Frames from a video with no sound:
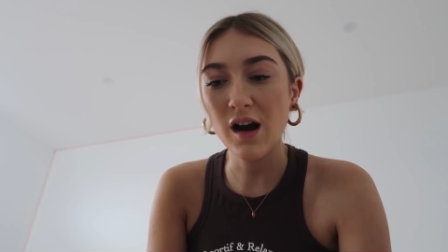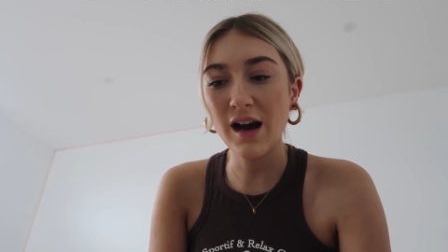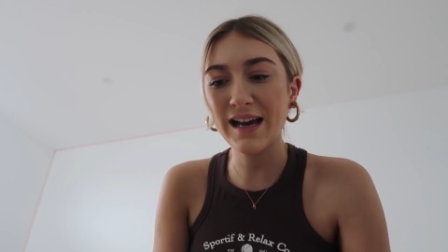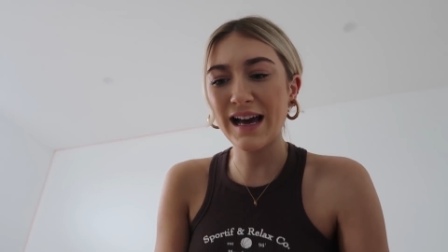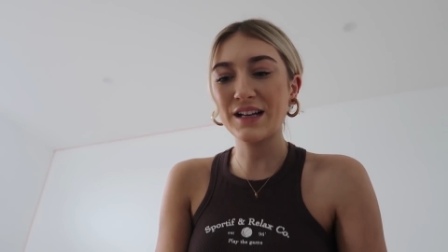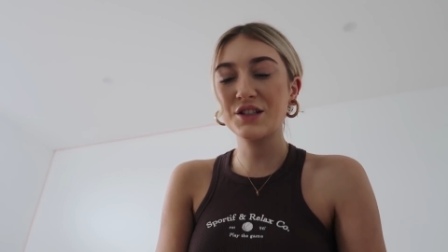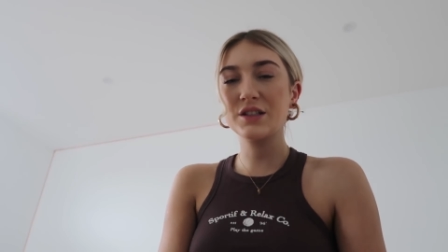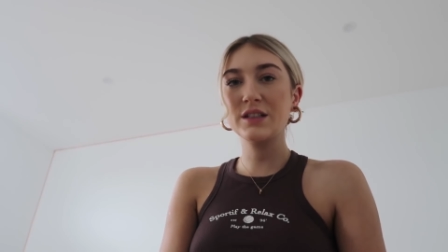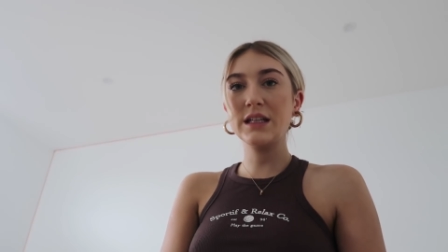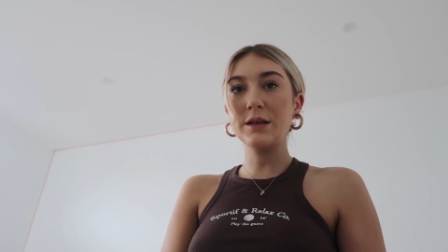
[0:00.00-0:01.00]
I
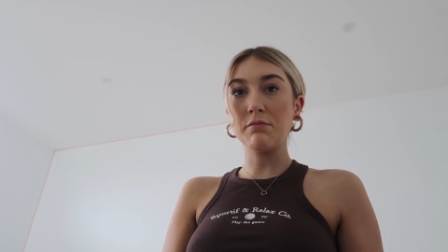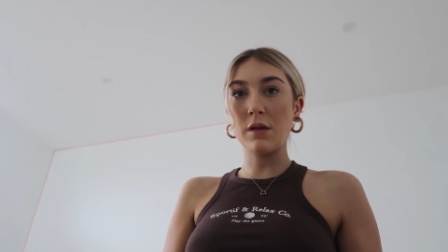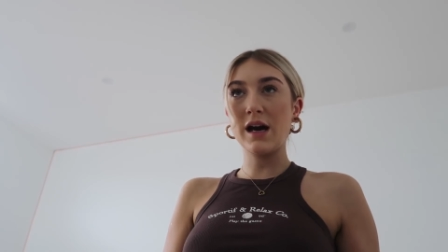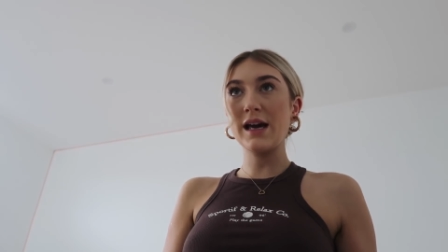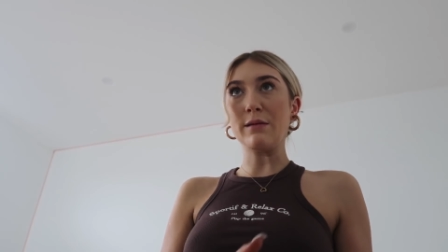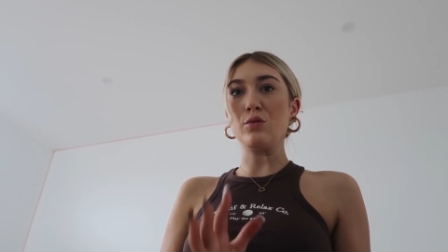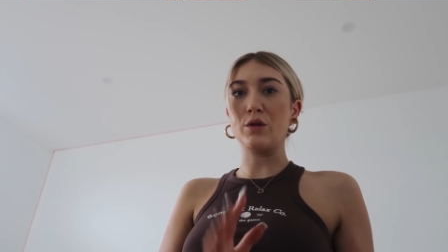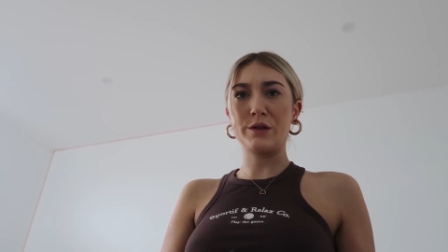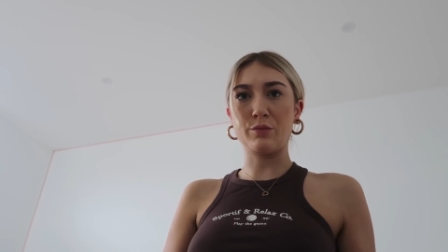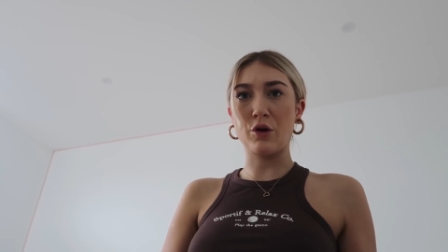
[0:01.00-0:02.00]
actually, my
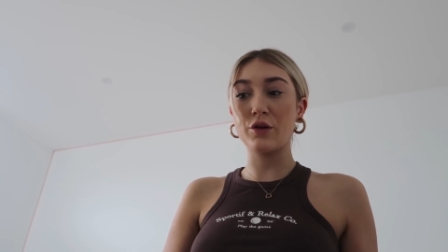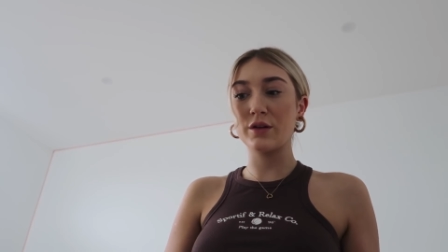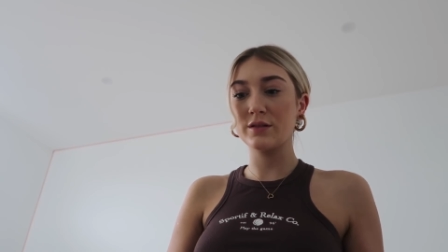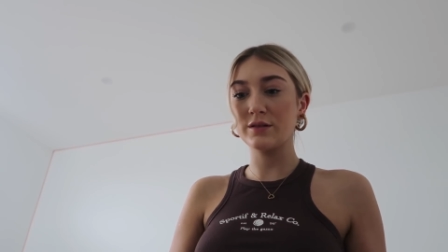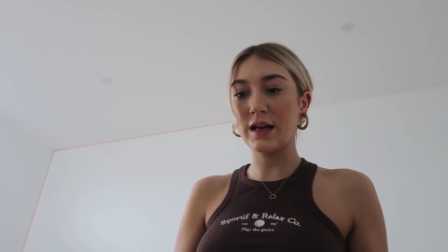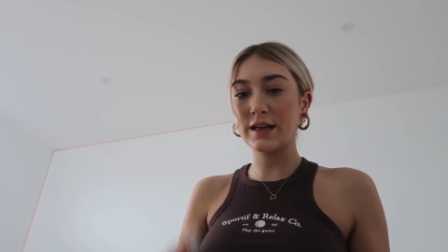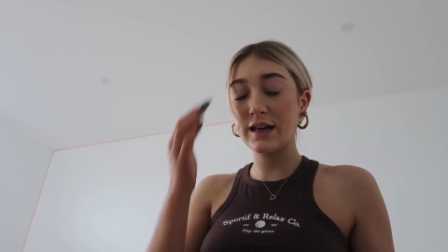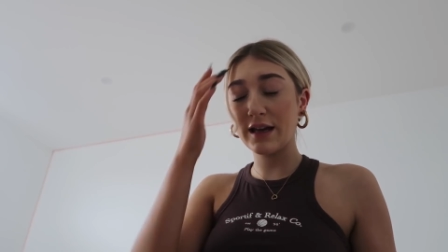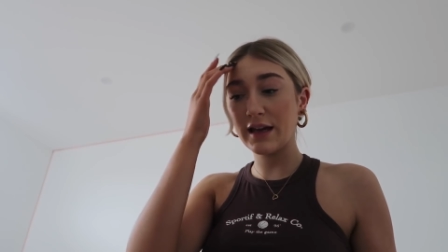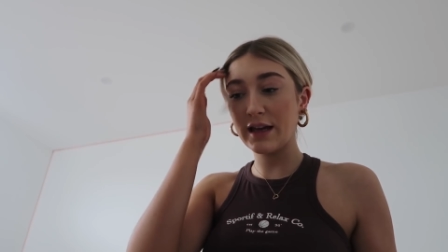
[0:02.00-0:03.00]
Apple Watch broke. Like
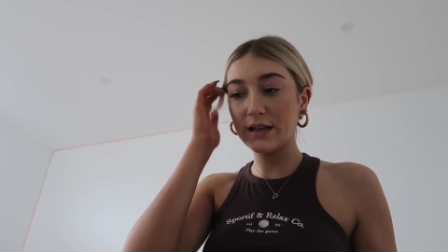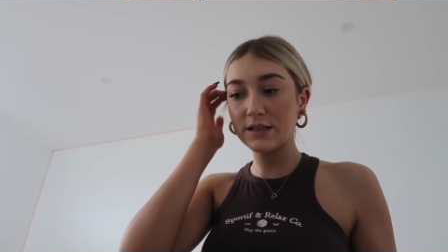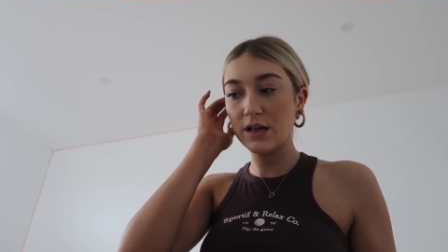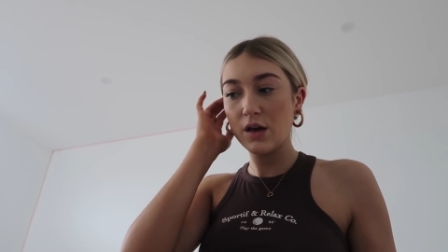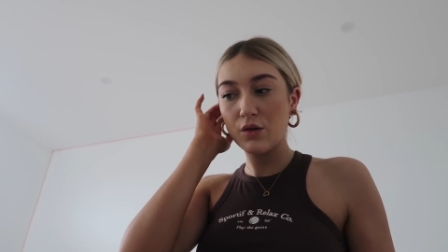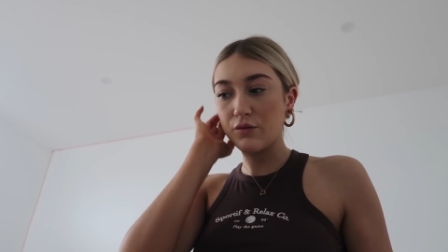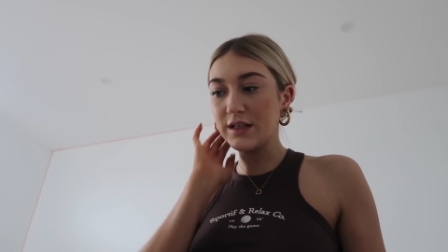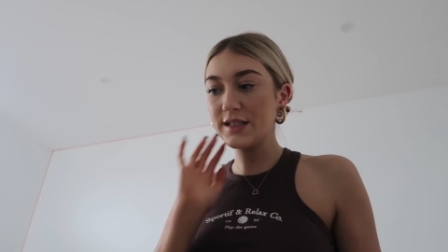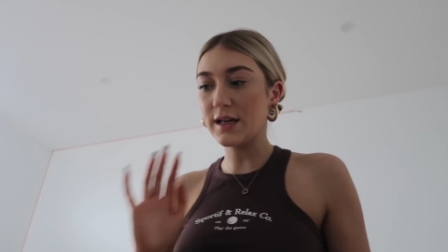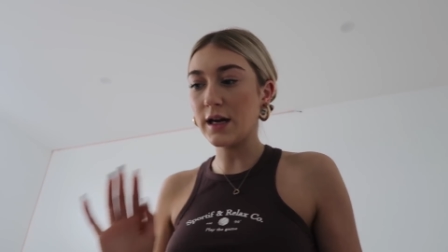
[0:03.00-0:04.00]
it
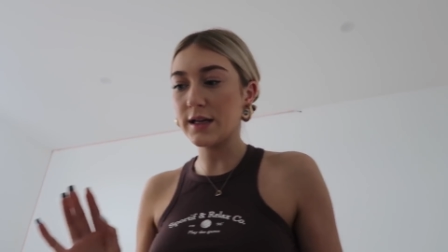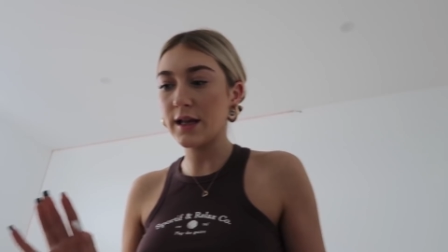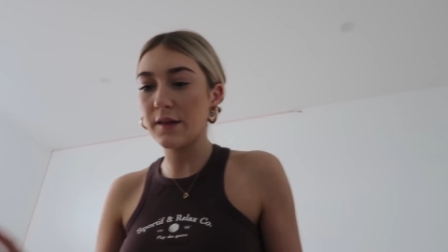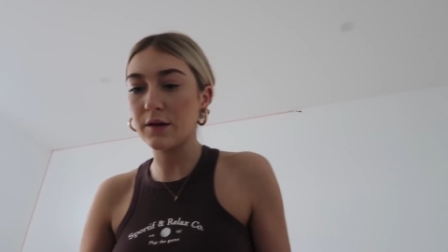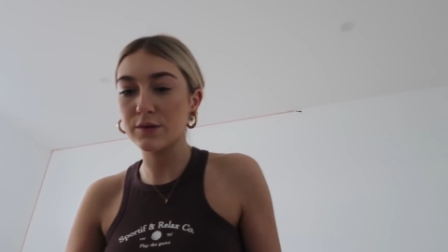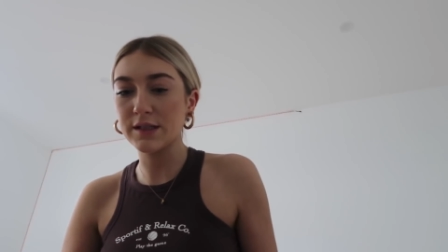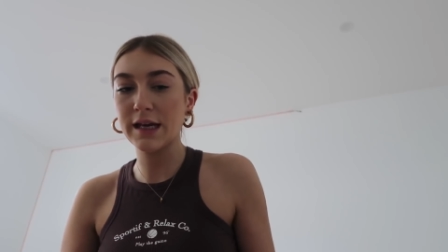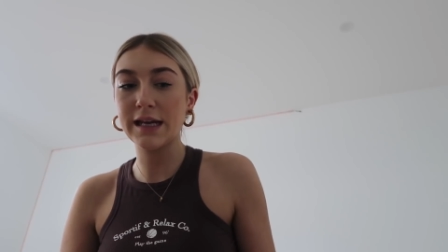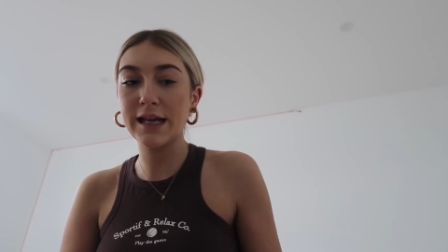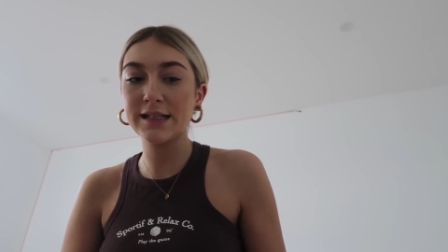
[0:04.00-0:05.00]
restarted and then it was
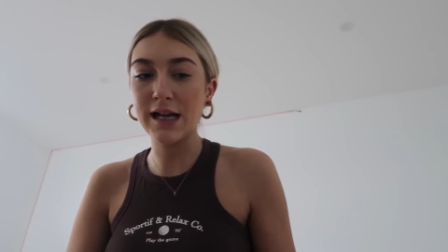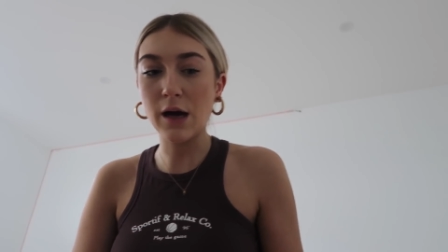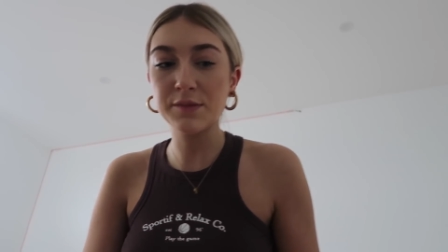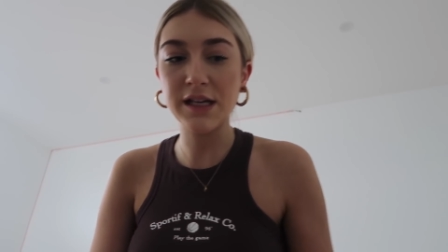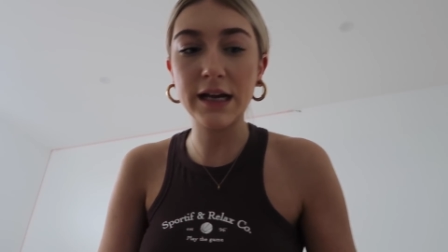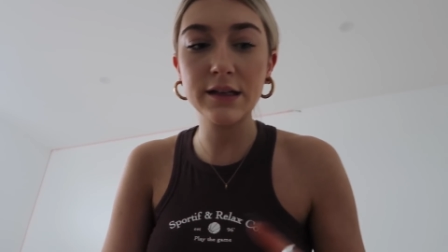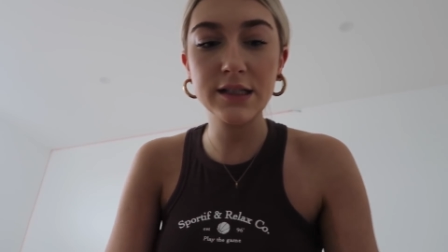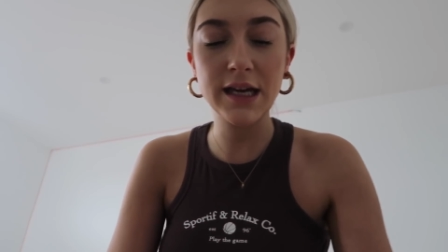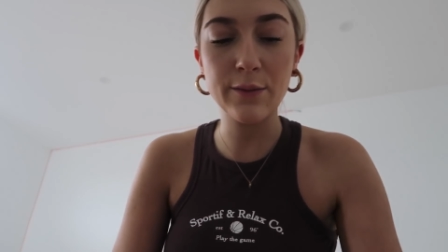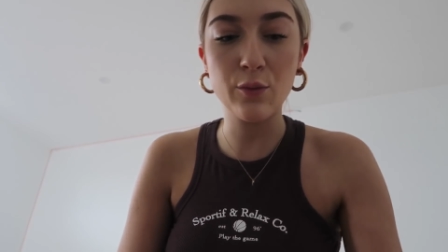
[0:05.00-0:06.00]
like, it needs an
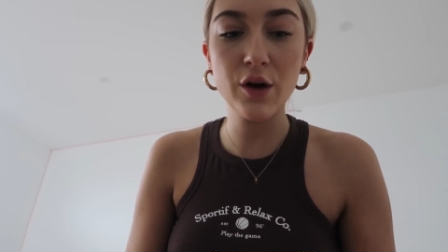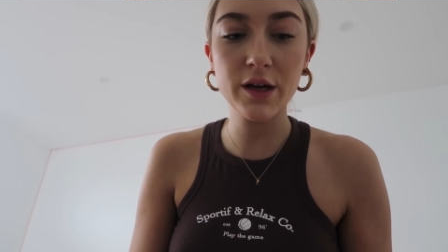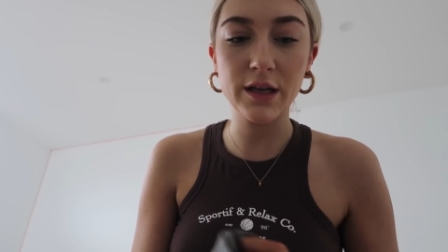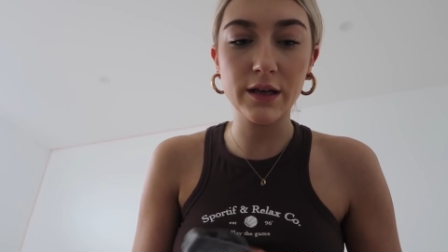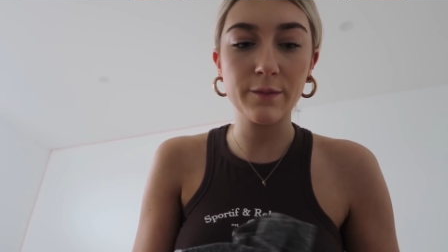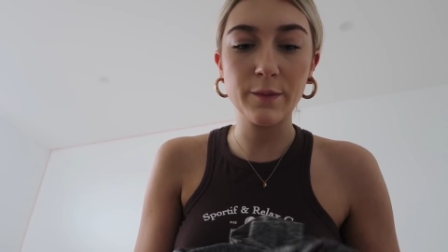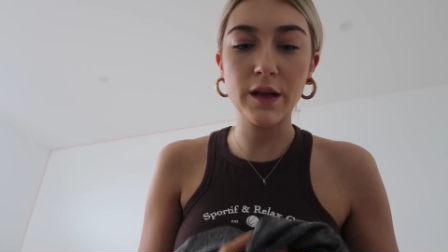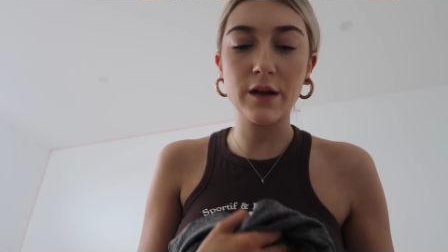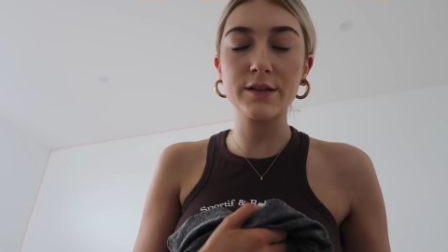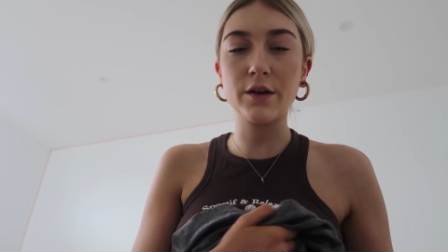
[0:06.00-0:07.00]
update to keep working.
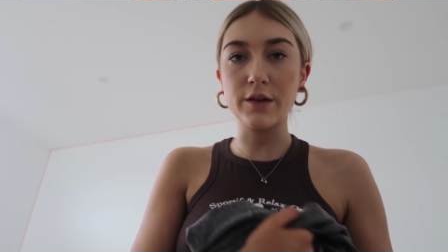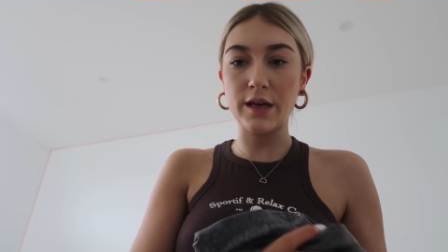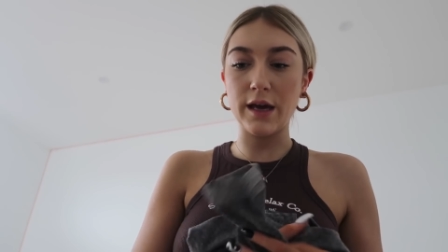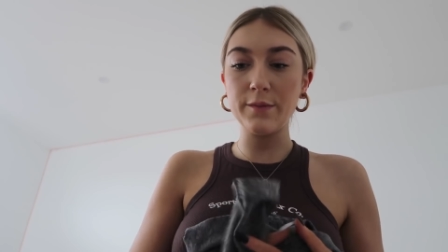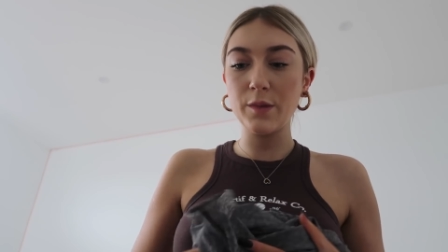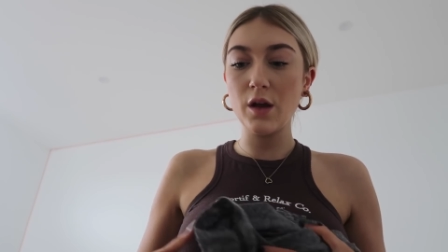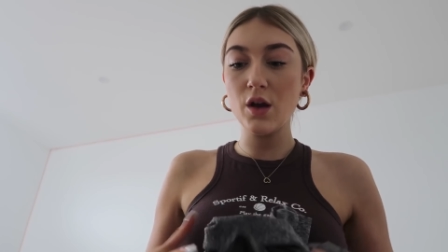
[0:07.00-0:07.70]
And I was like, okay.